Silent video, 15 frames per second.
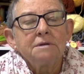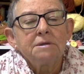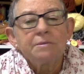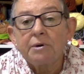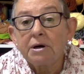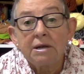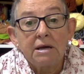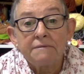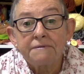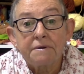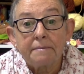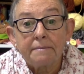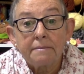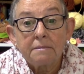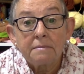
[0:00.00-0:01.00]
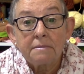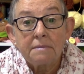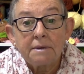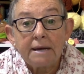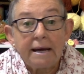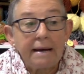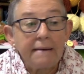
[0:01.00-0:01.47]
but I loved them.
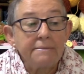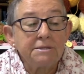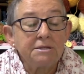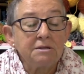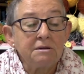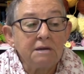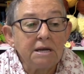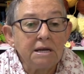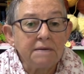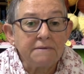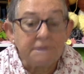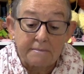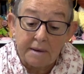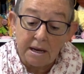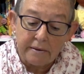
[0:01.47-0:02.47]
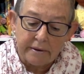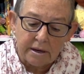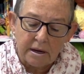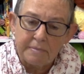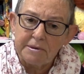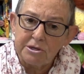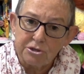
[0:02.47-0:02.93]
I absolutely loved them. Anyway,
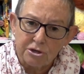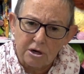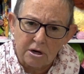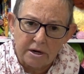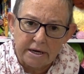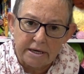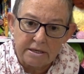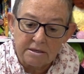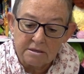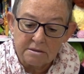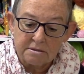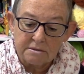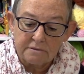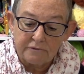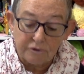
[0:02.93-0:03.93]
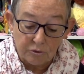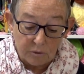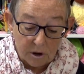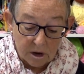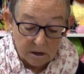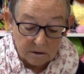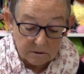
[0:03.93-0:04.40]
I've been trying for a
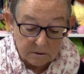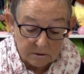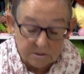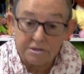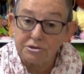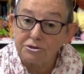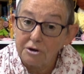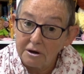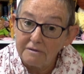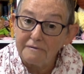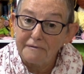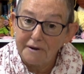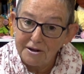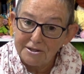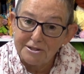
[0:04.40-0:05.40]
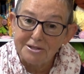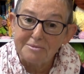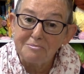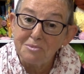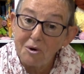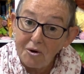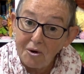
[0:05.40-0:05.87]
while to try and find
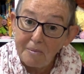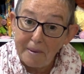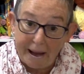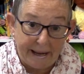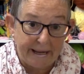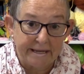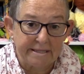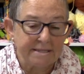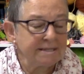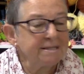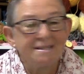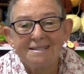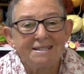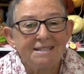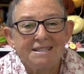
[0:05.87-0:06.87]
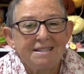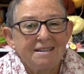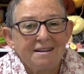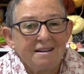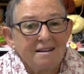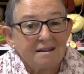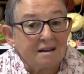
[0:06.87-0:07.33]
some more baggies.
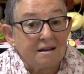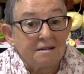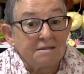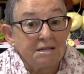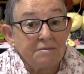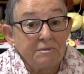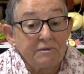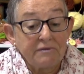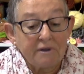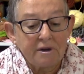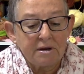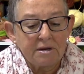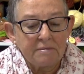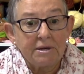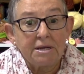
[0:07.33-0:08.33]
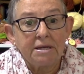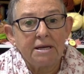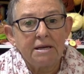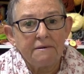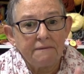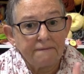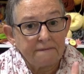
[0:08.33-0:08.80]
Can't seem to find them.
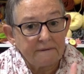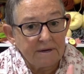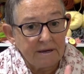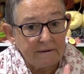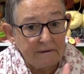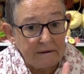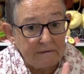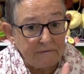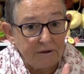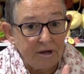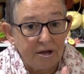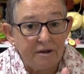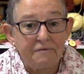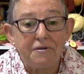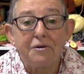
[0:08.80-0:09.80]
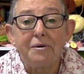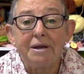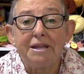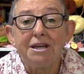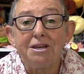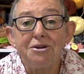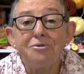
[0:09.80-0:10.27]
If you
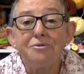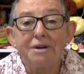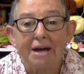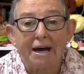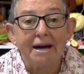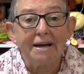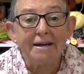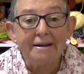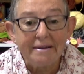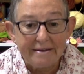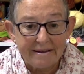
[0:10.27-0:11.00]
in the UK